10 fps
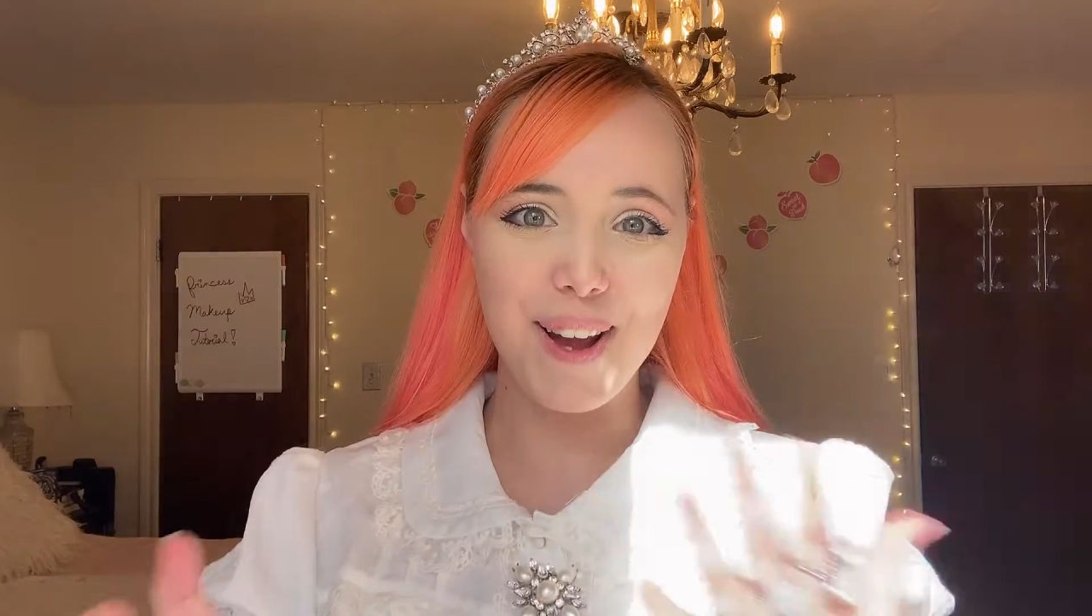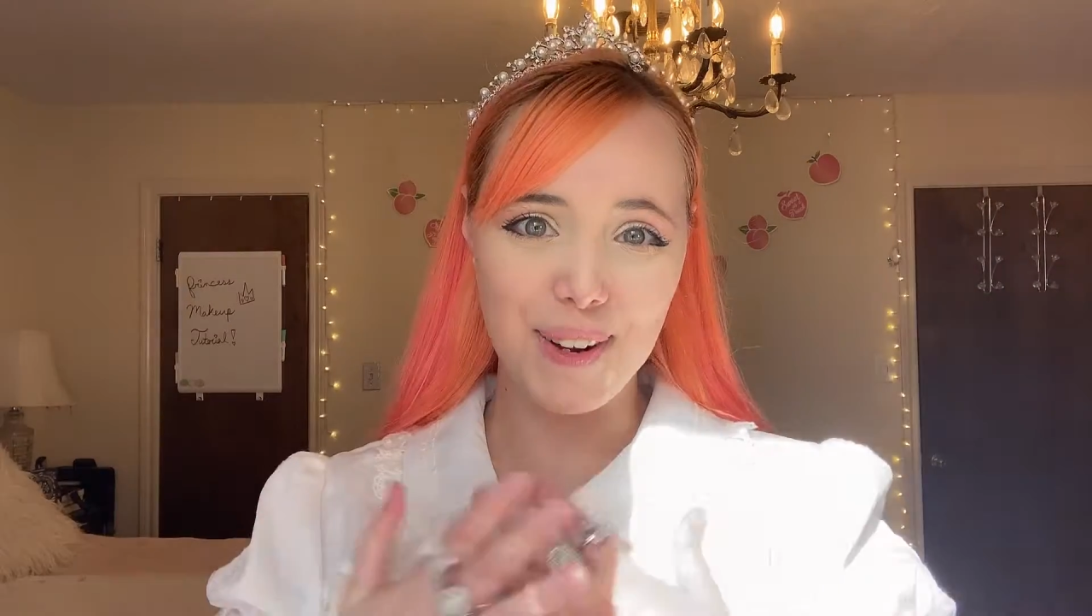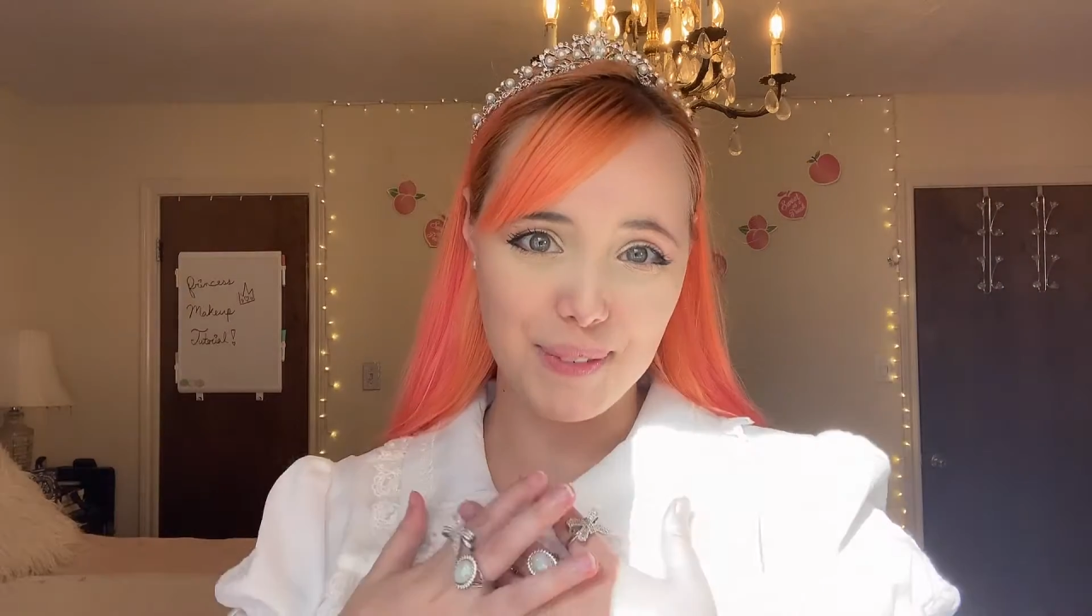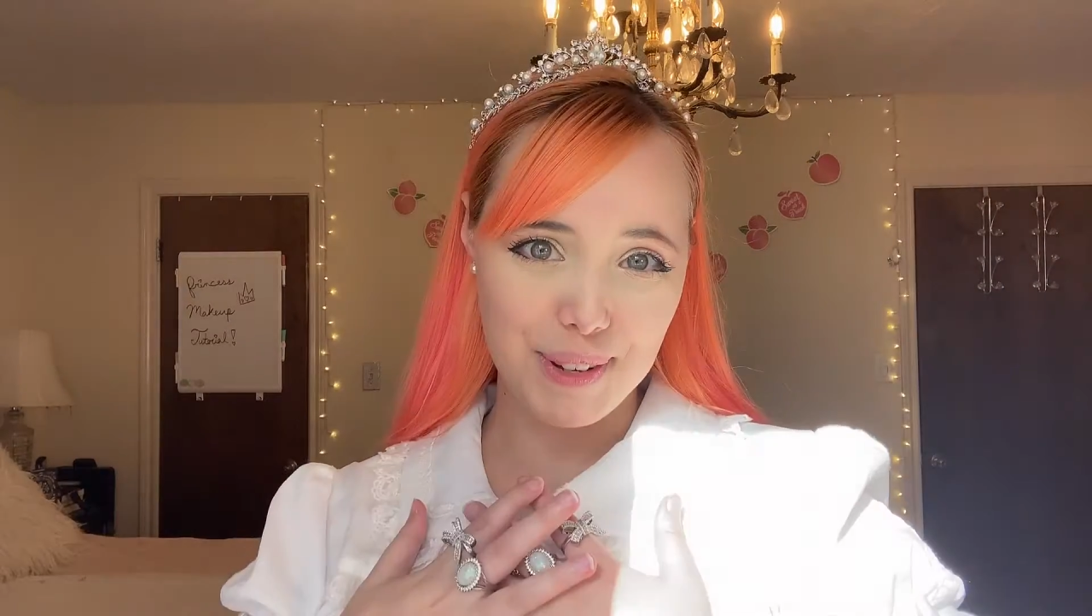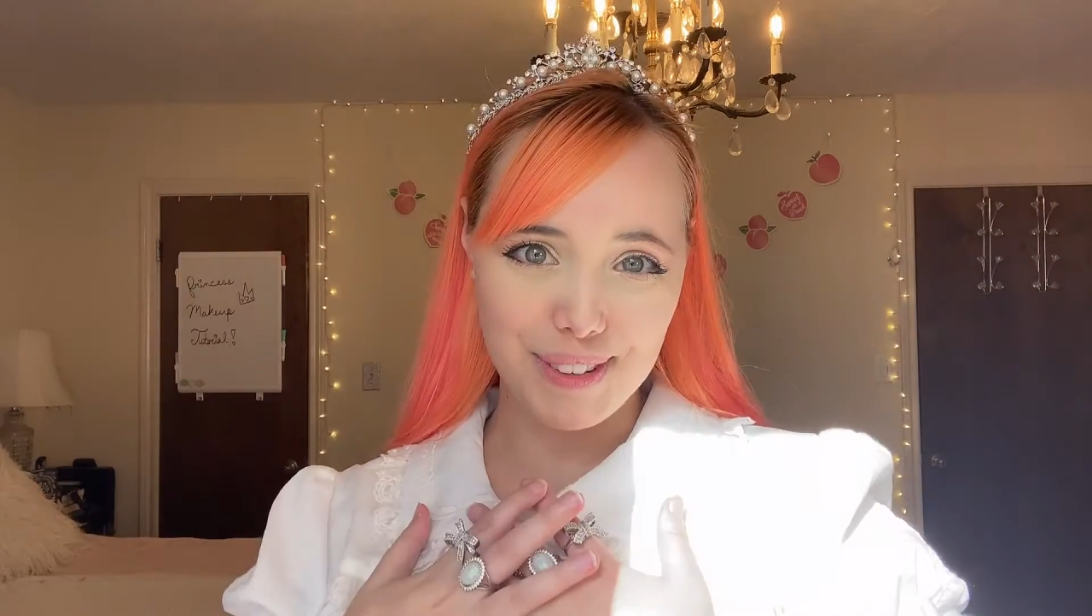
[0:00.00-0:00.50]

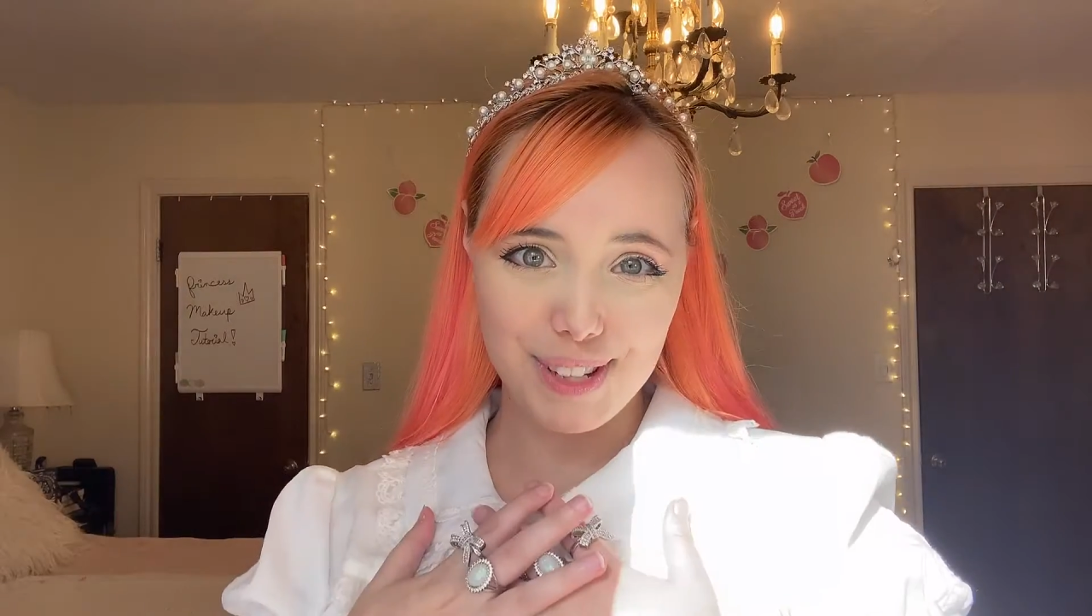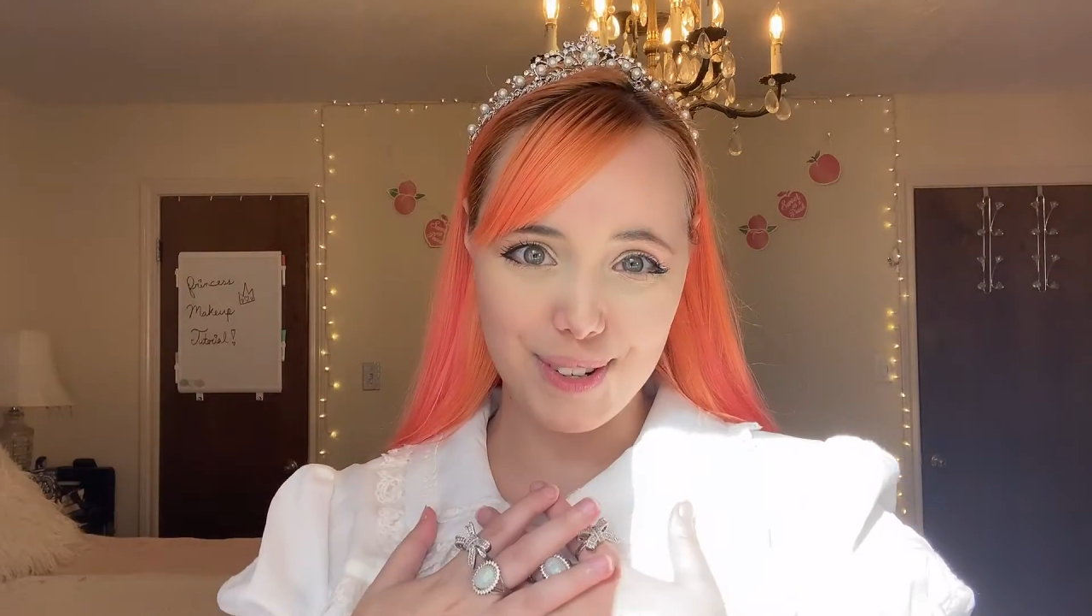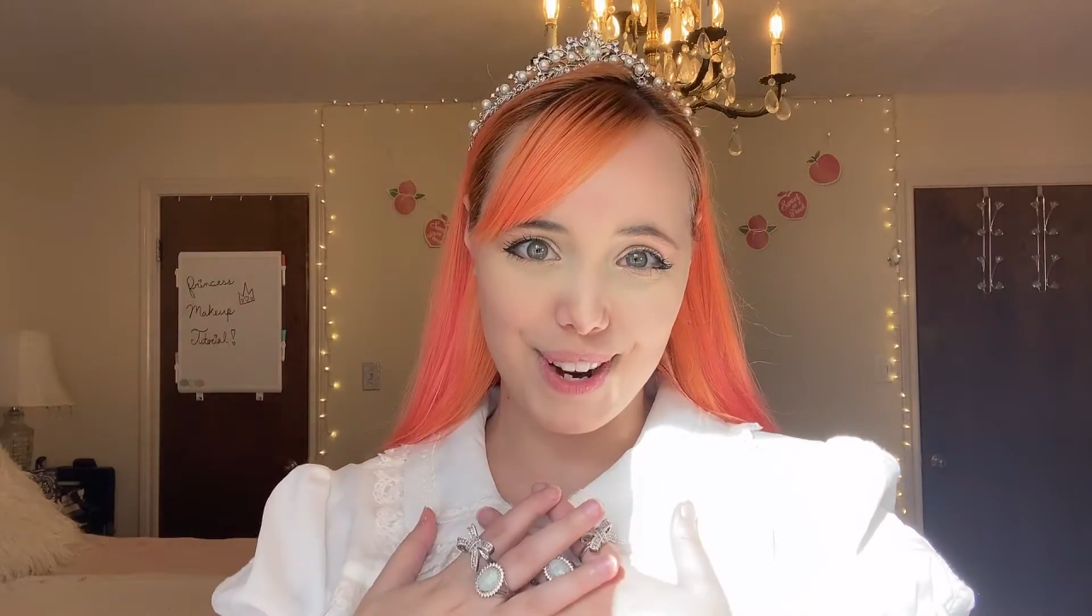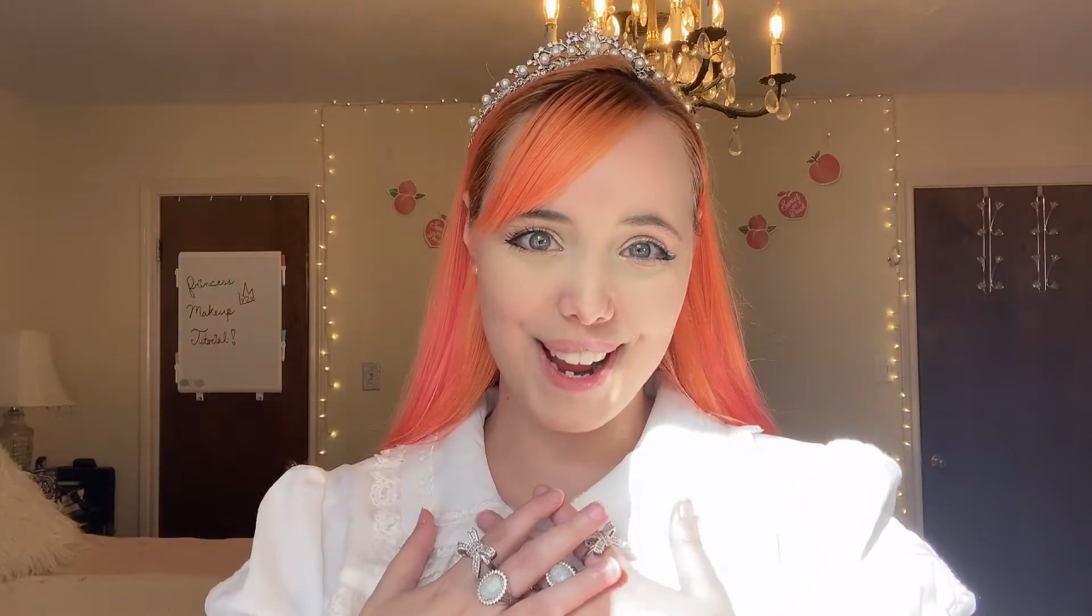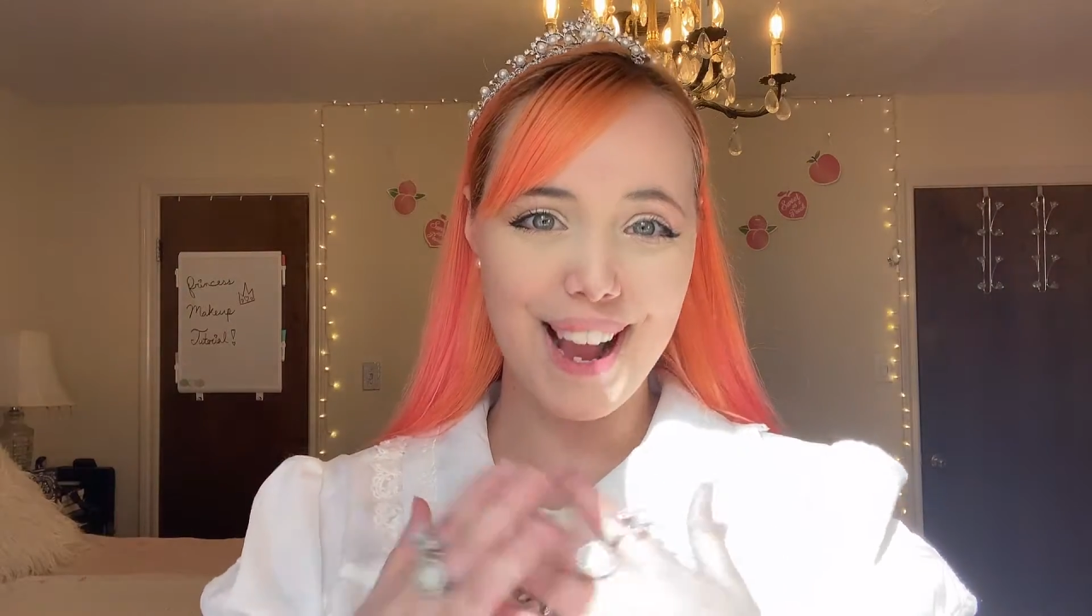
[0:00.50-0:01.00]
hope you
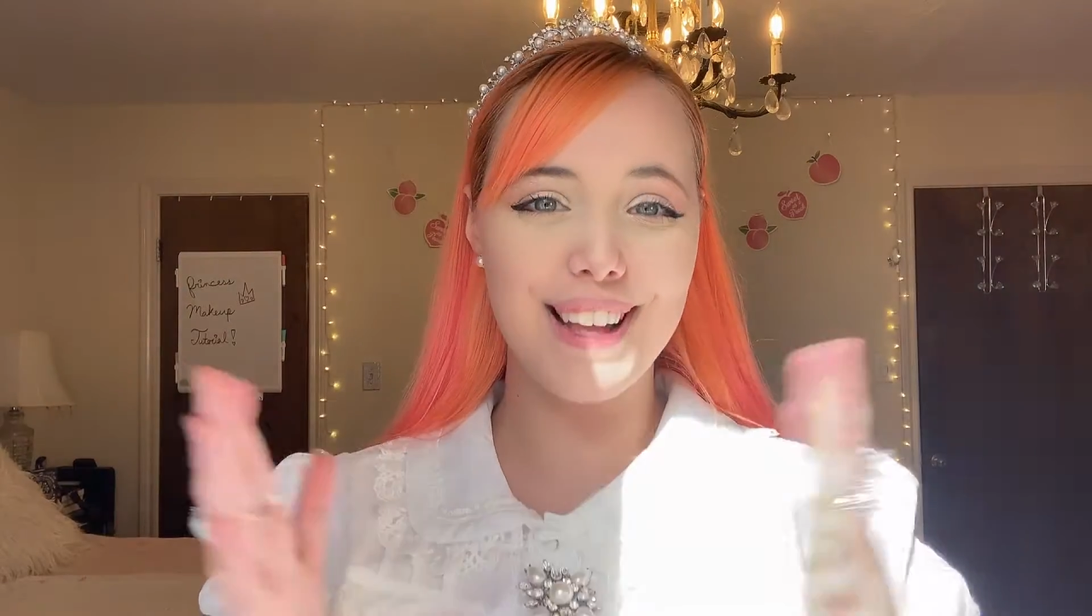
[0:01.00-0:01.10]
enjoy,